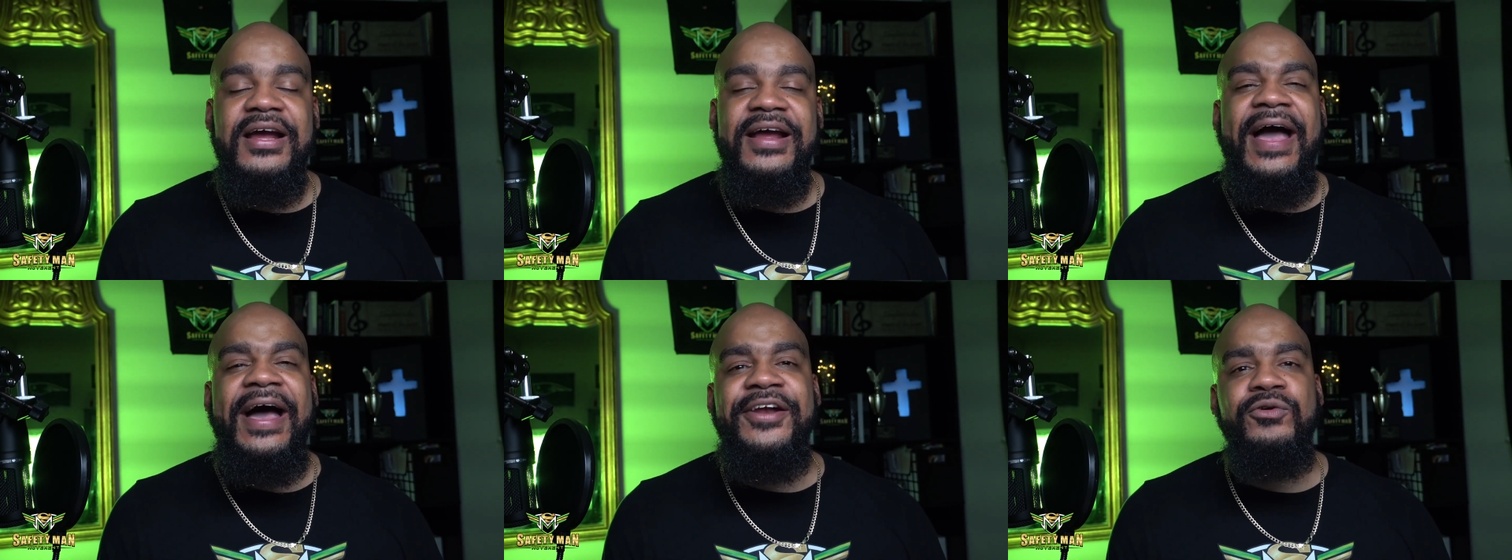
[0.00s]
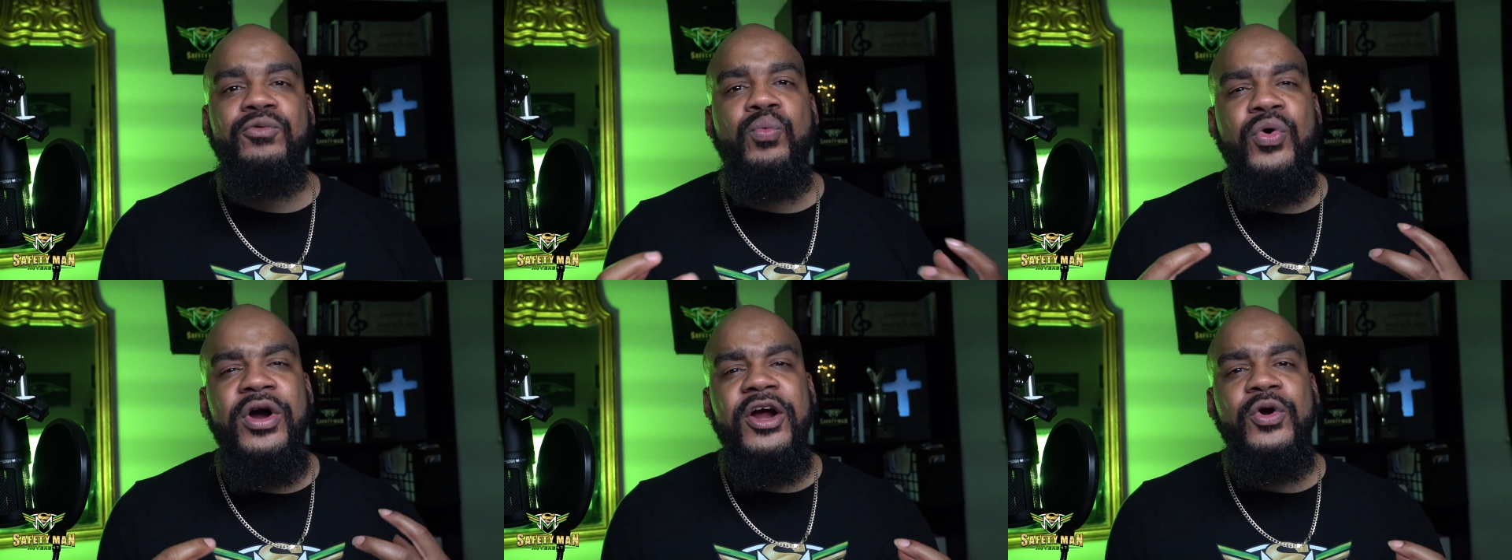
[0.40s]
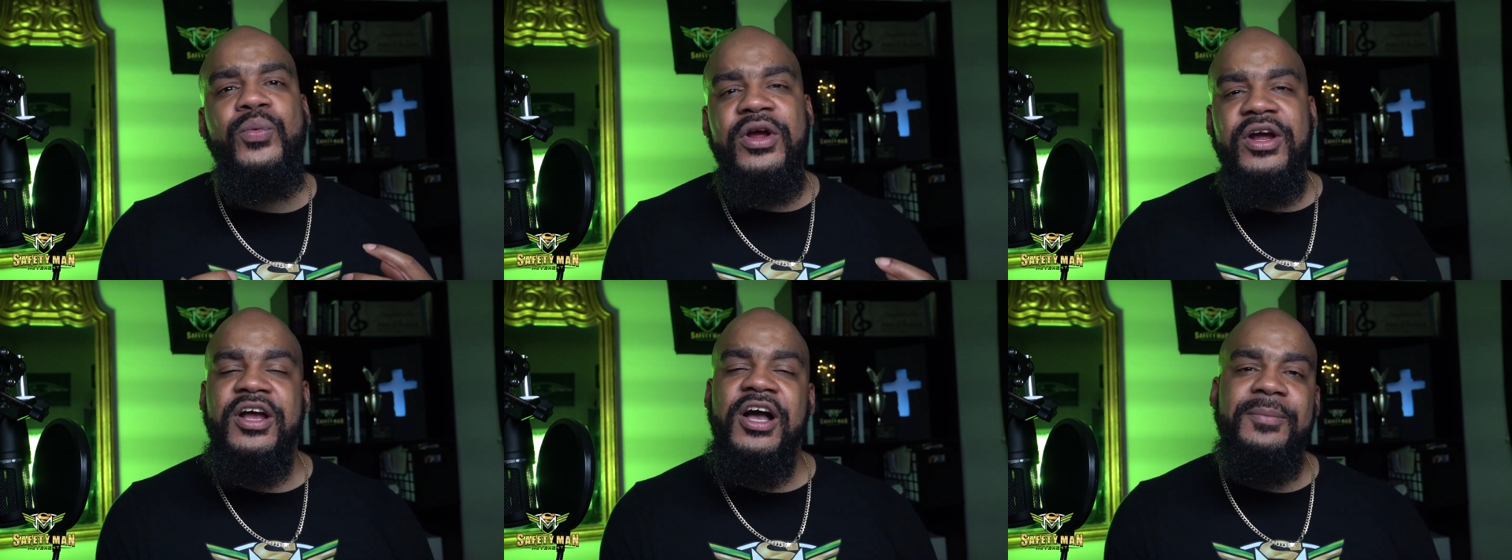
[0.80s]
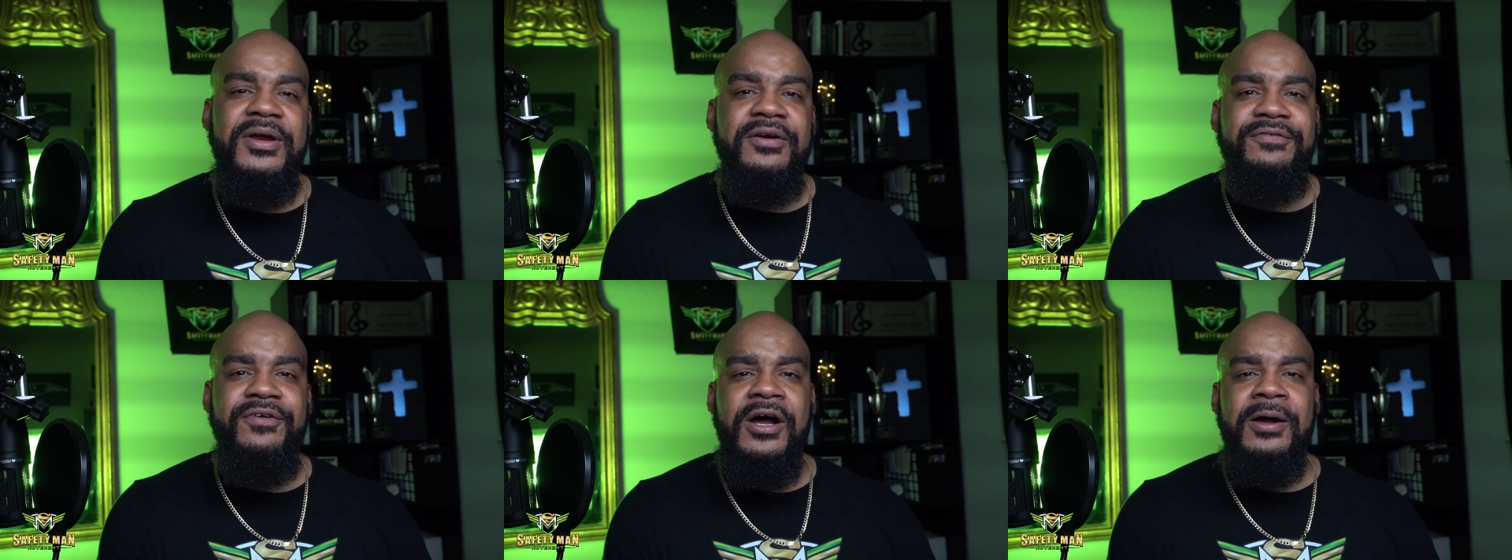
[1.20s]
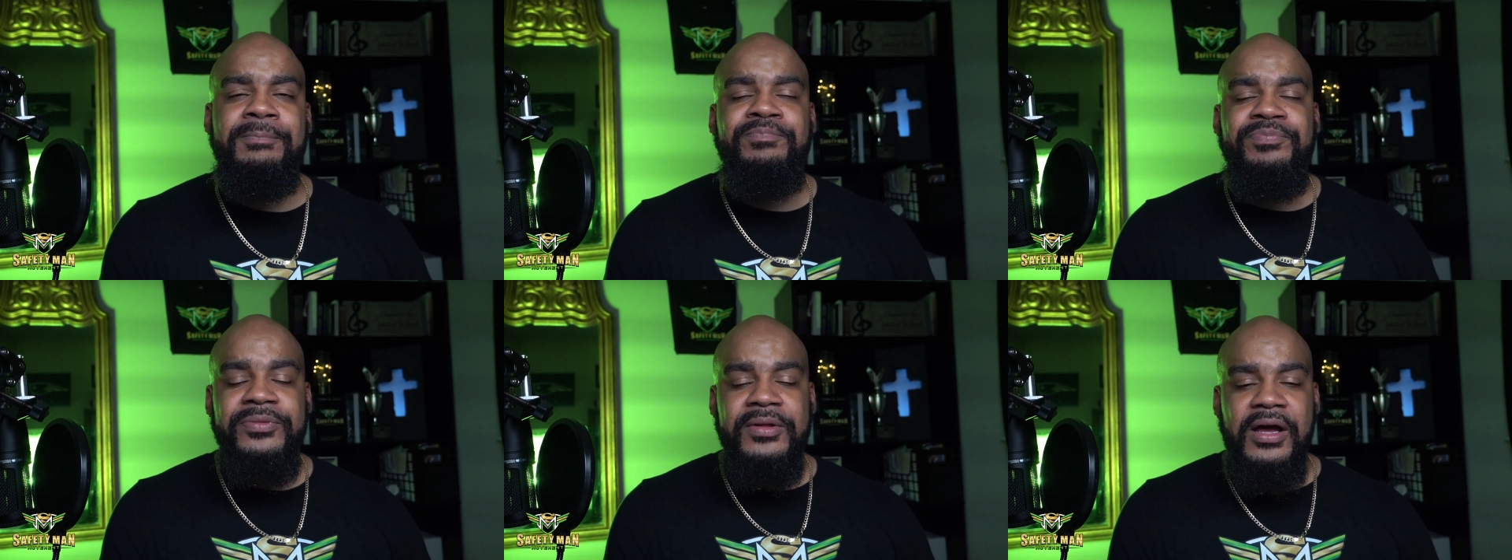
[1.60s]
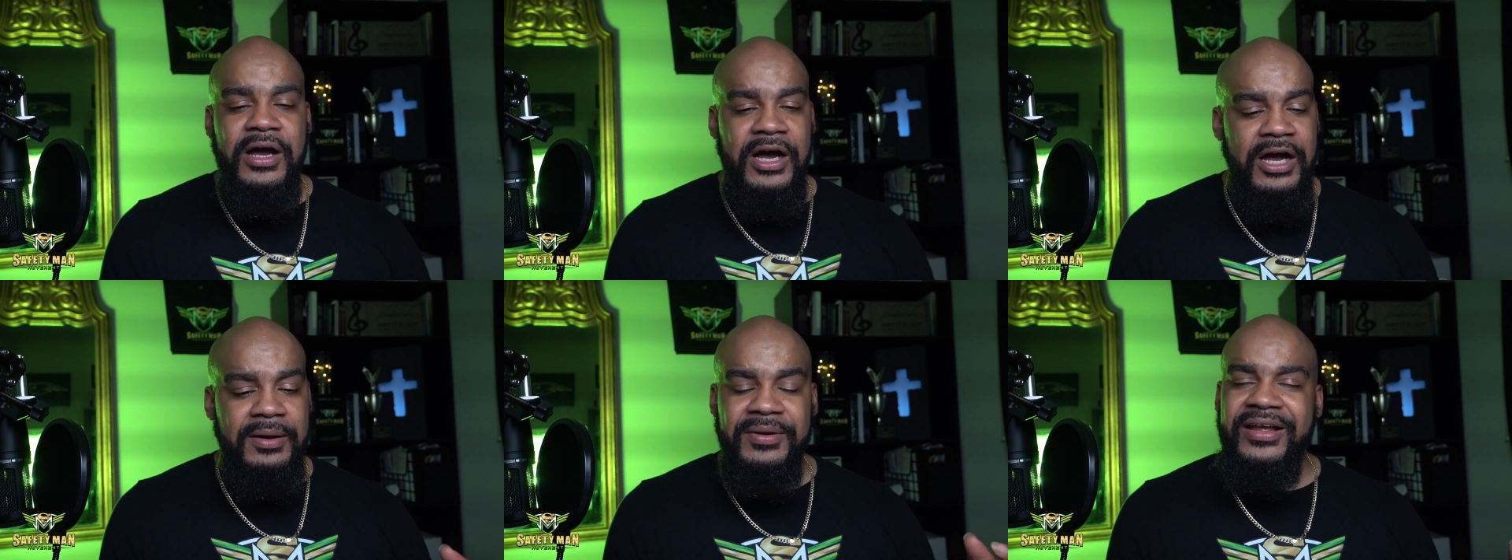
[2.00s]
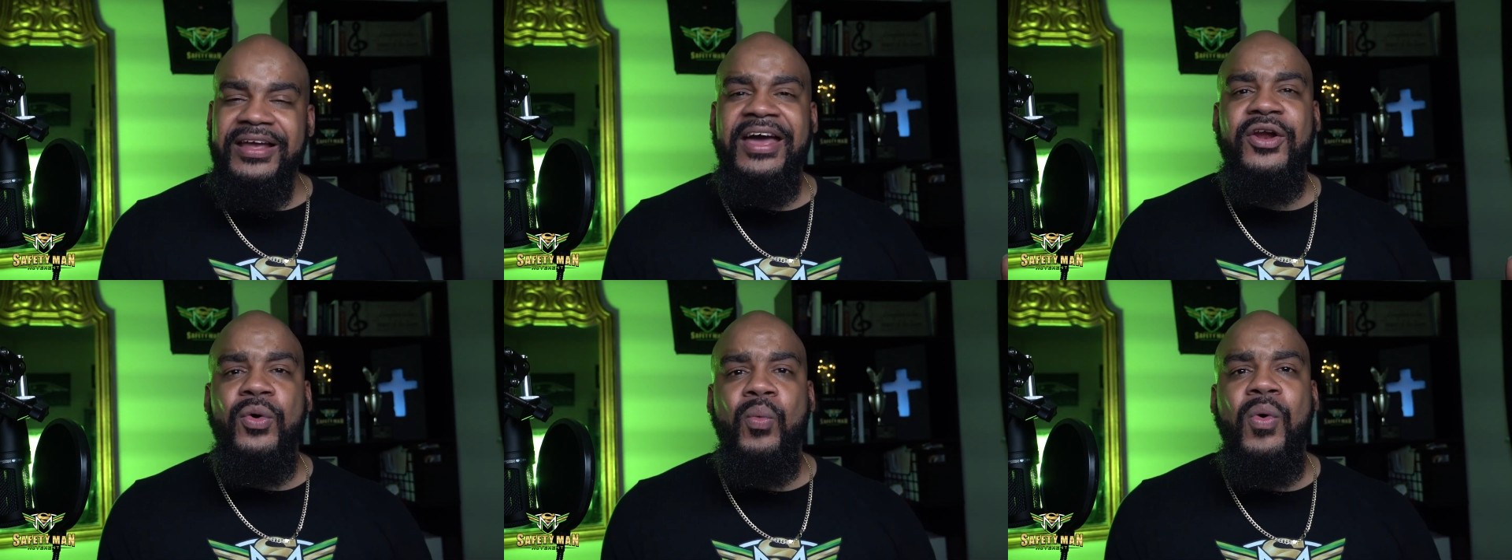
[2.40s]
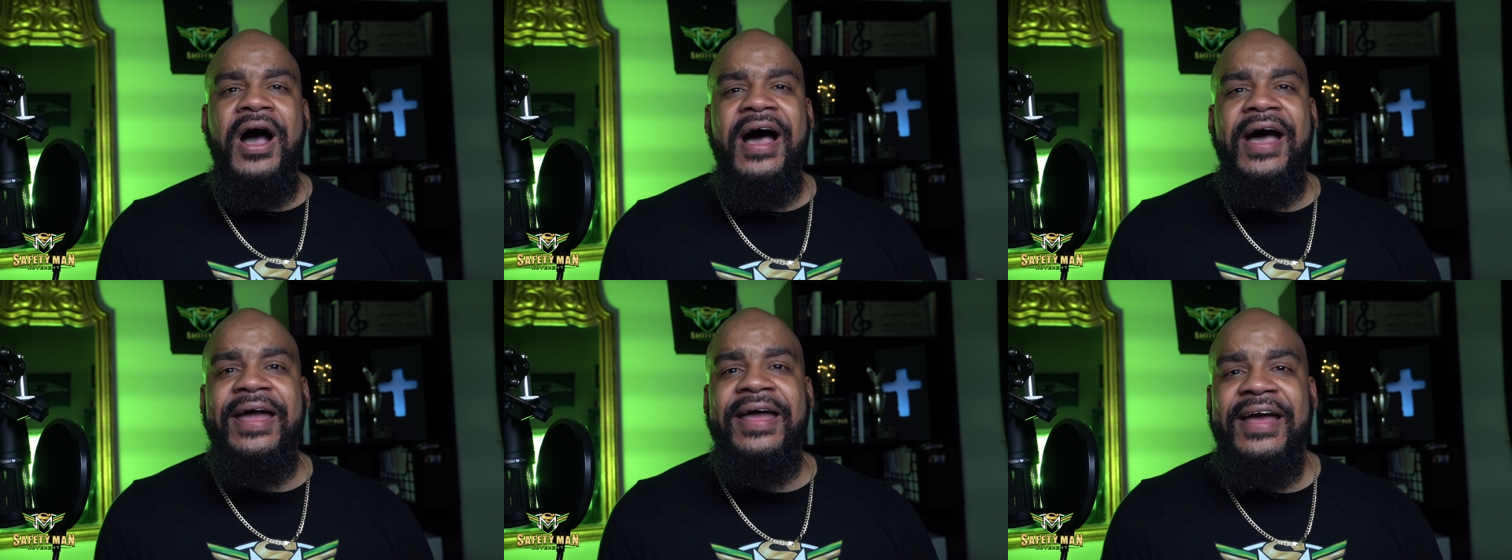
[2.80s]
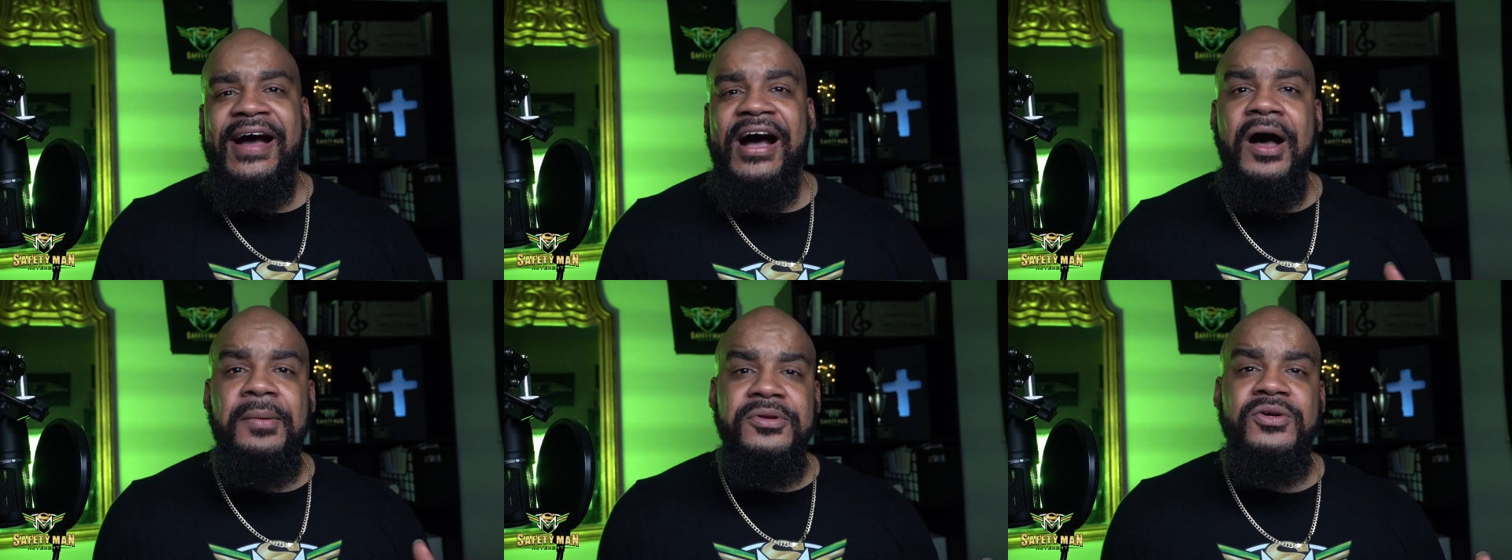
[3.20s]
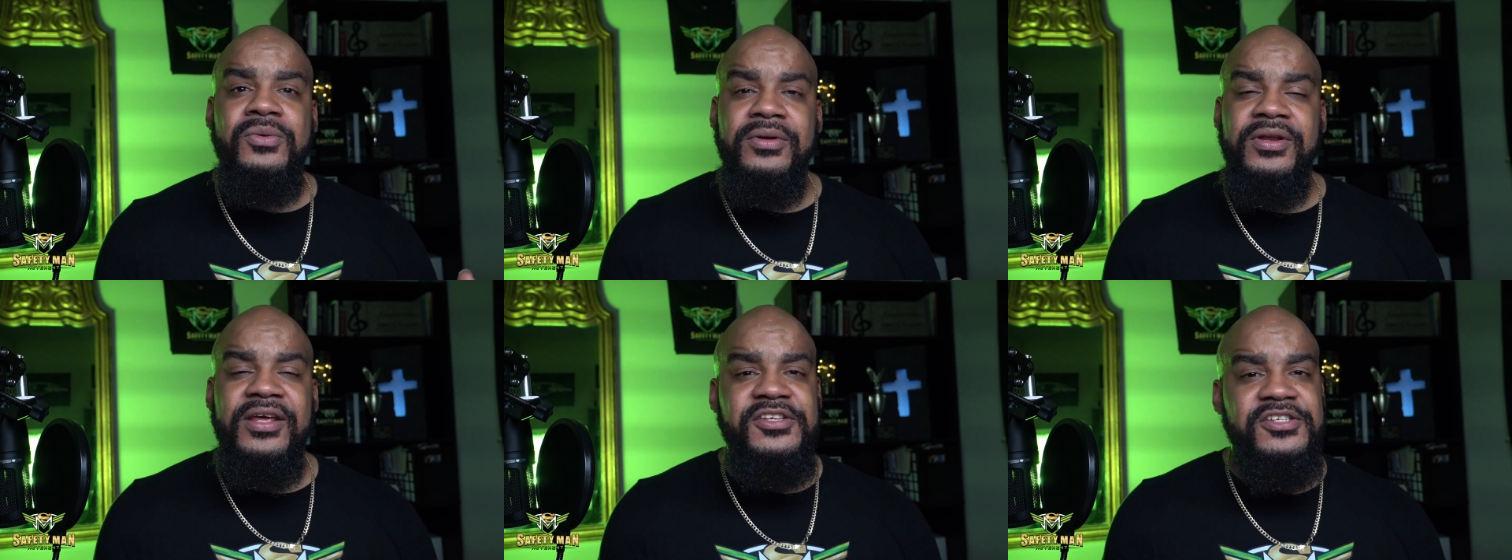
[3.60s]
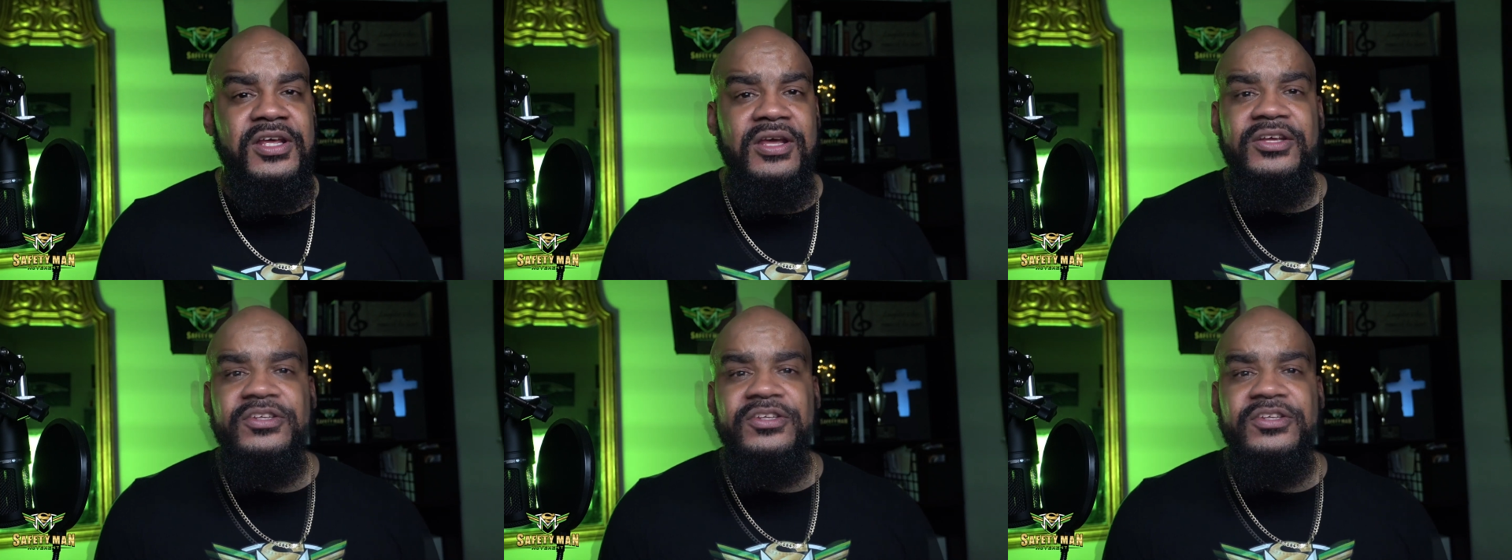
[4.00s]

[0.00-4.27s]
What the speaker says: kind of where we're coming from and kind of why I'm doing this.